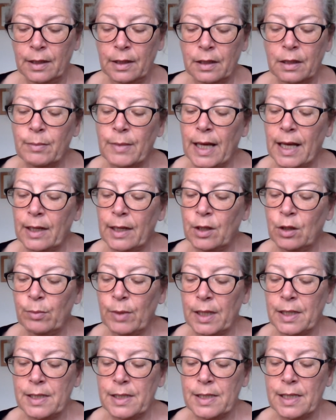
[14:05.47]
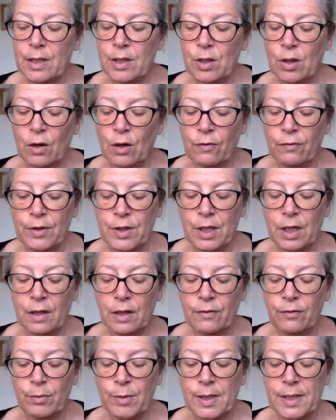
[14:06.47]
The man whom I'd sent off
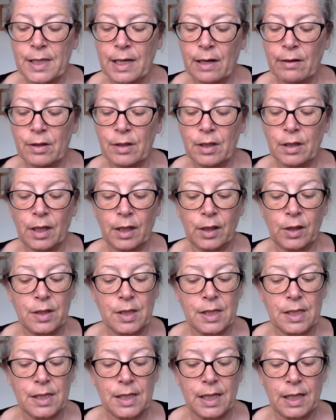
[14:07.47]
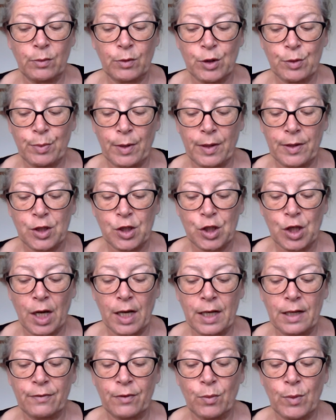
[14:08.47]
returned from his errand, and I could distinguish by the
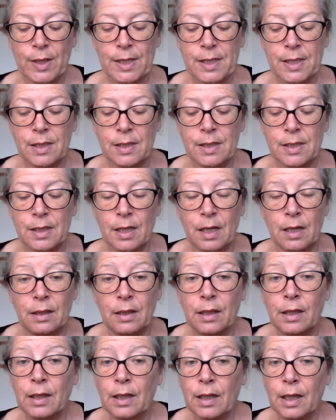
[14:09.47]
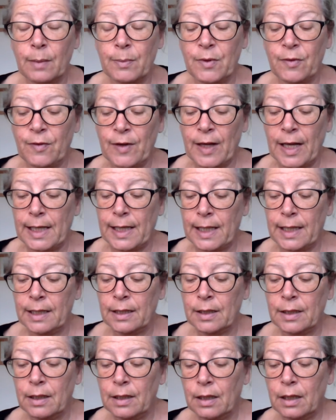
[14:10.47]
shine of the western sun up the valley
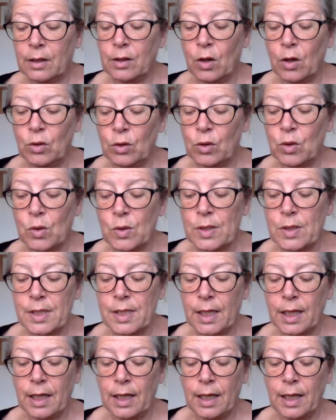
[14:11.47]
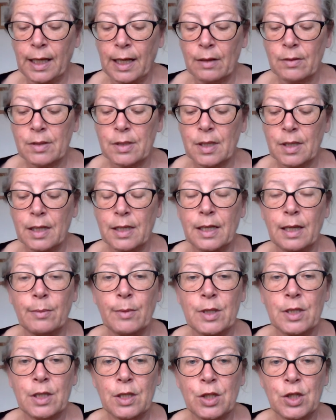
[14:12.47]
a concourse thickening outside
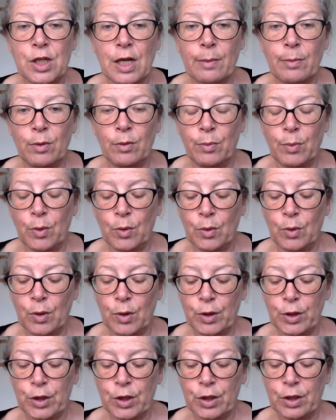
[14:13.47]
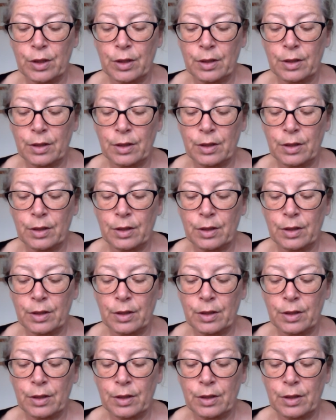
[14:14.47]
Gimmerton Chapel porch.